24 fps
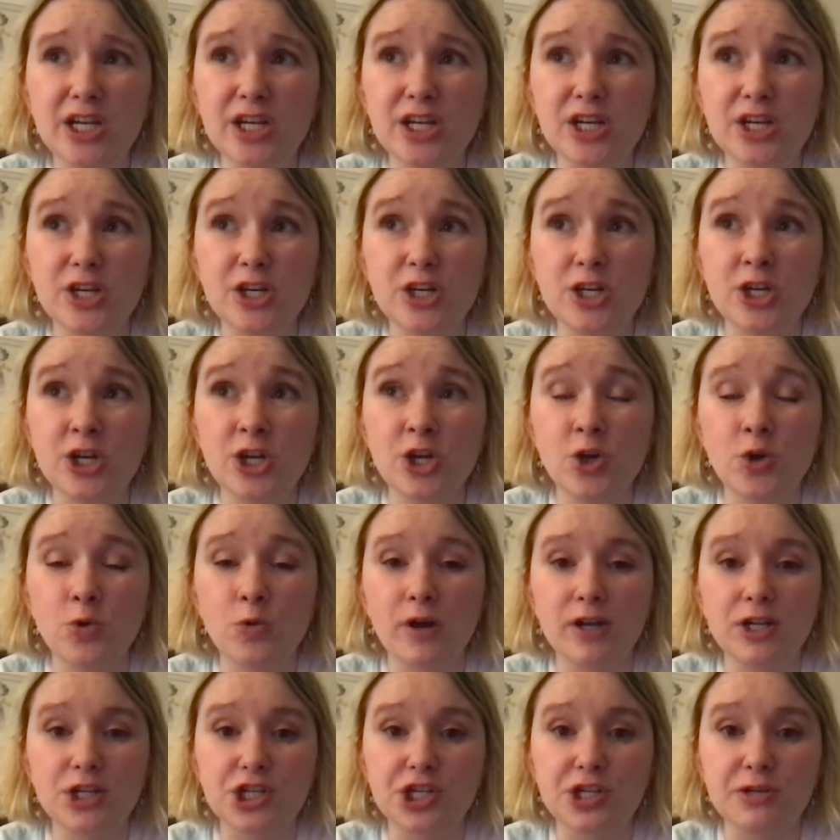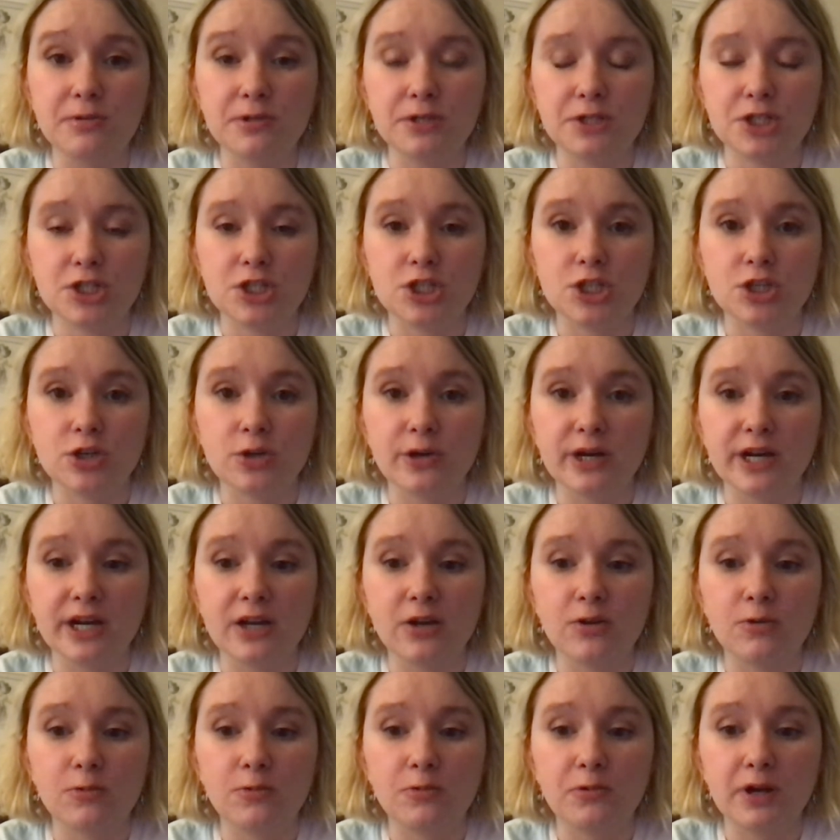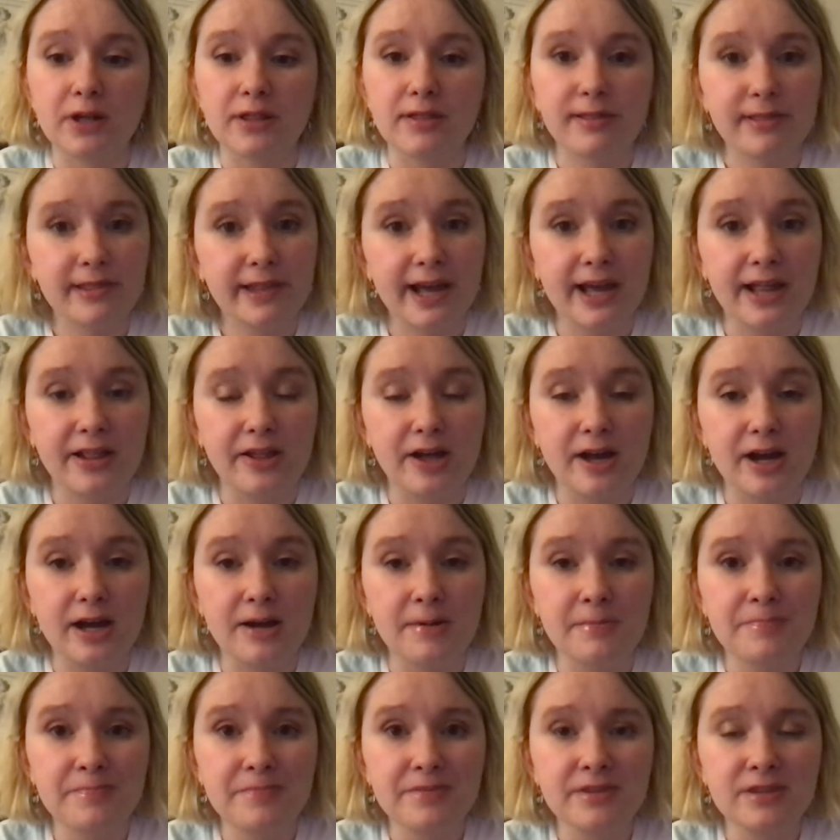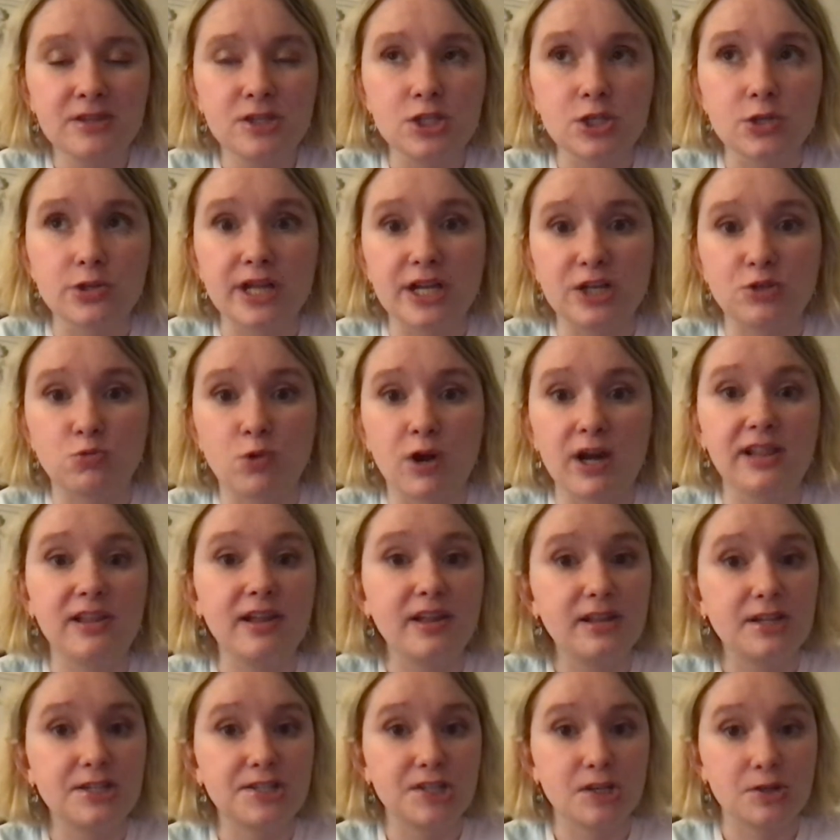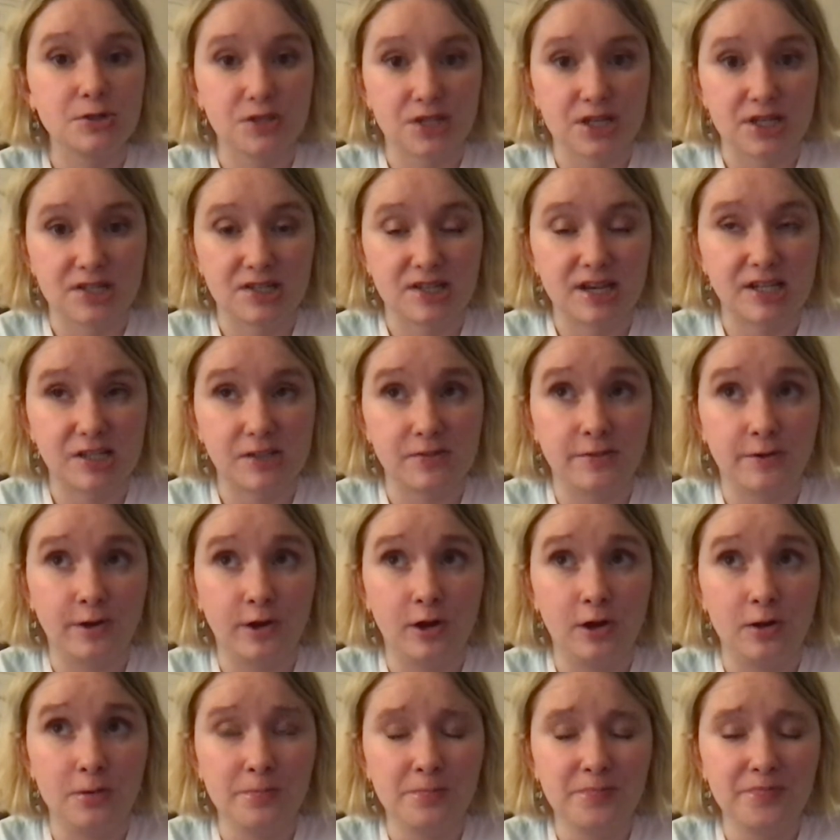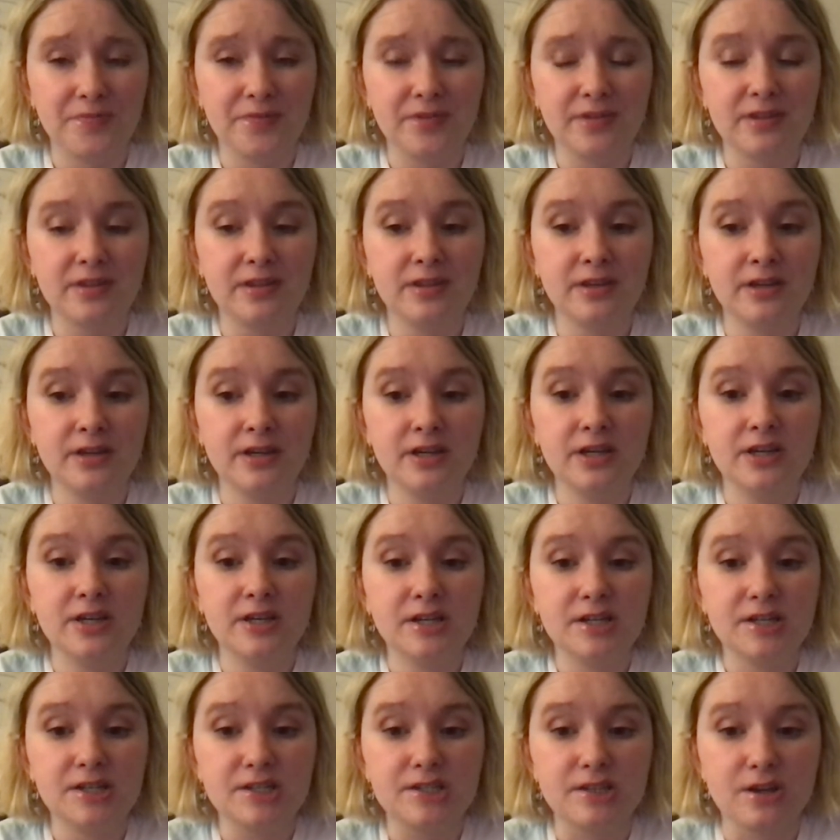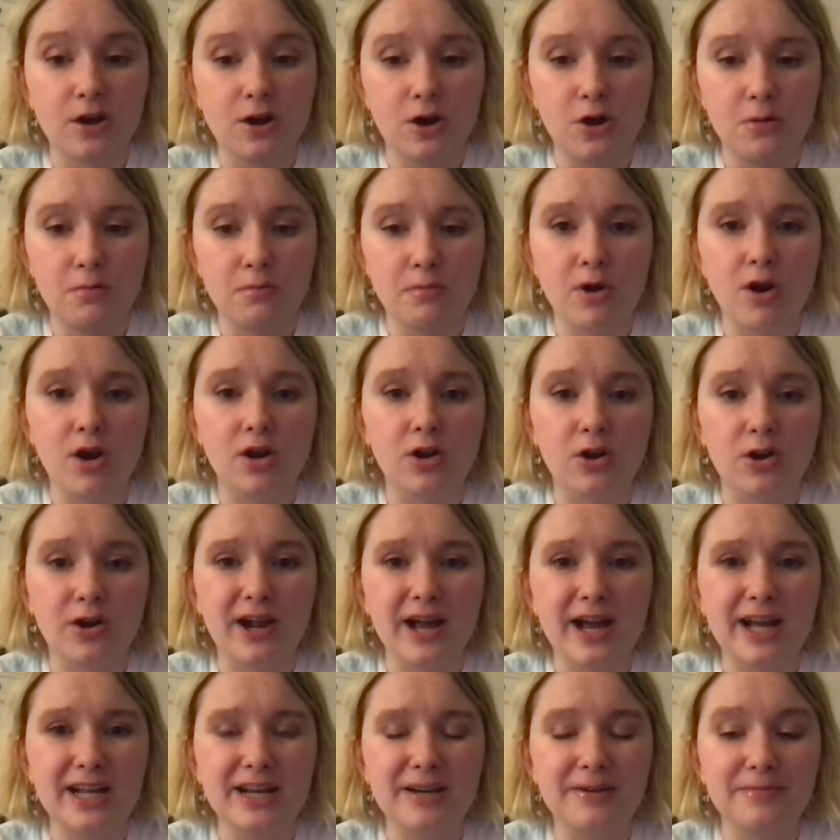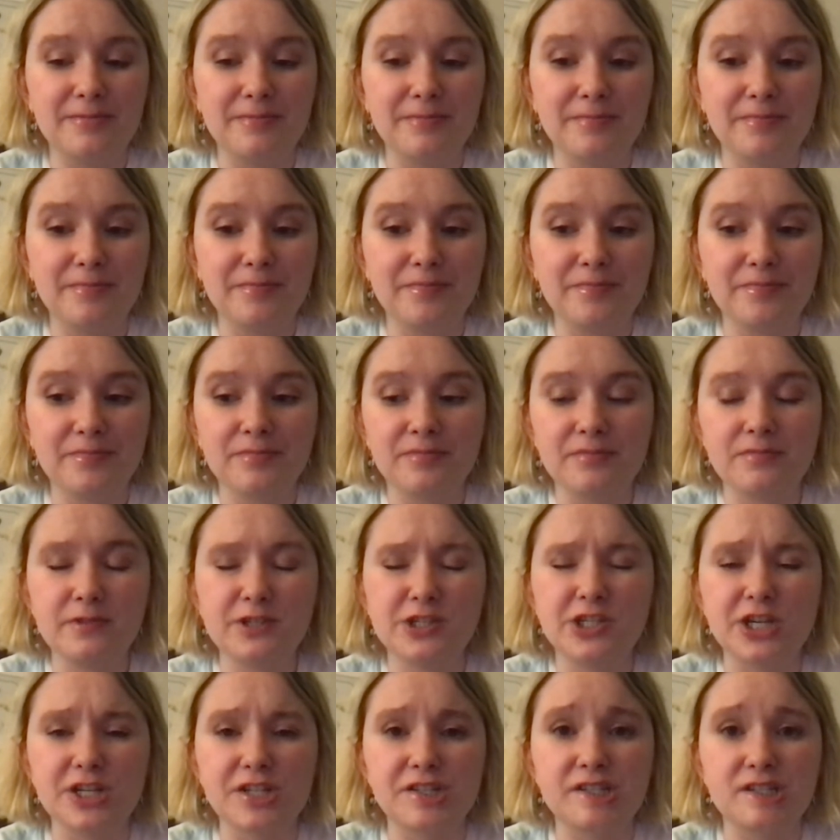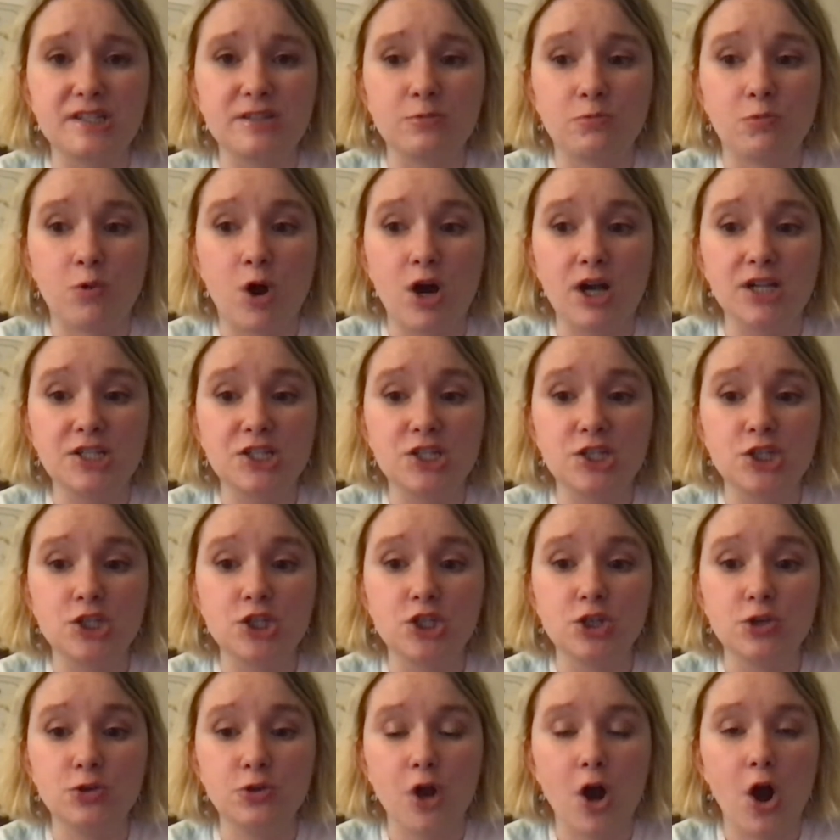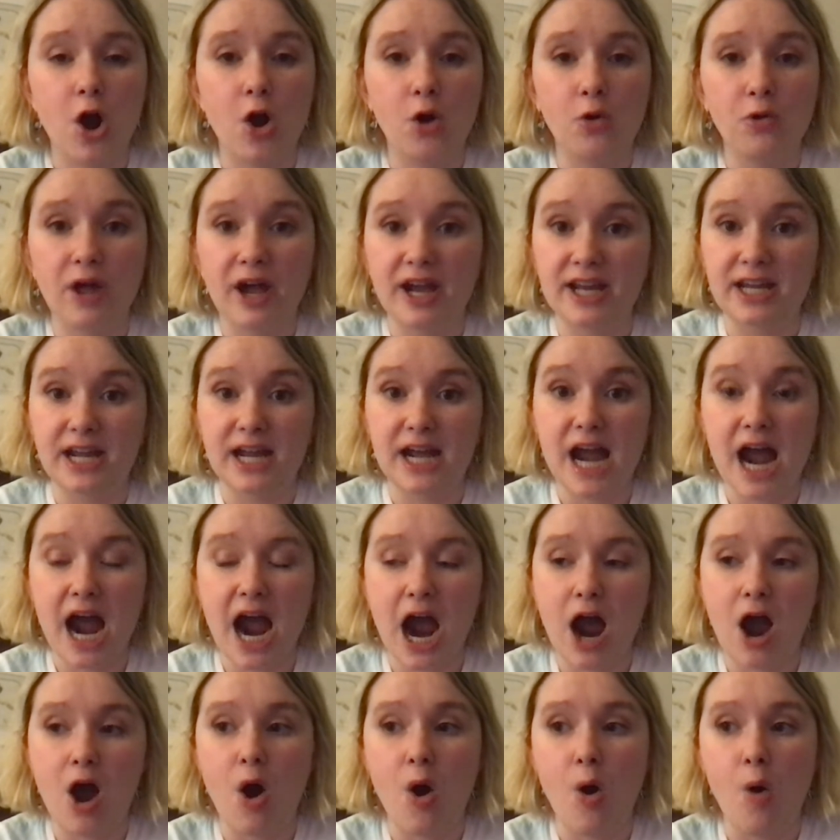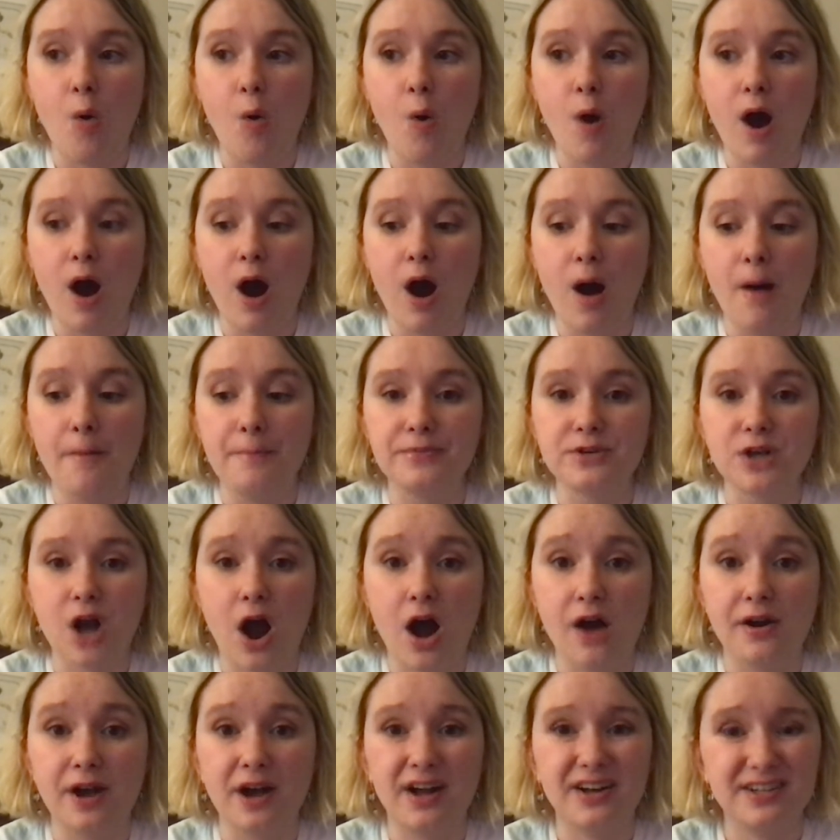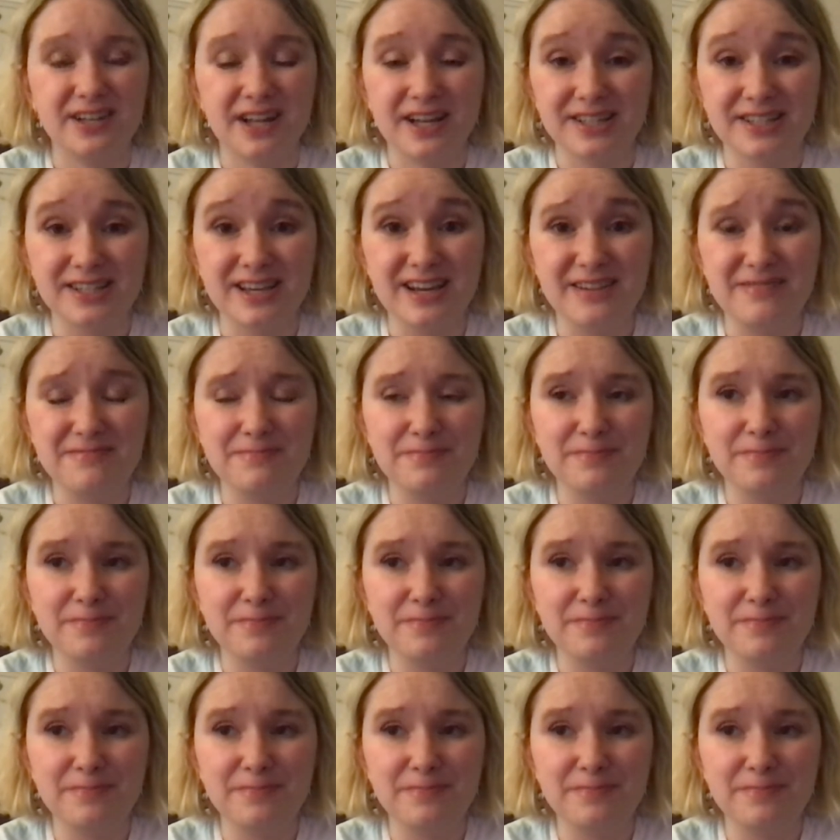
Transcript: knew what she was doing with Liella, so that's why Leila's so successful. So Margarete just wants to know like how Kanon does it,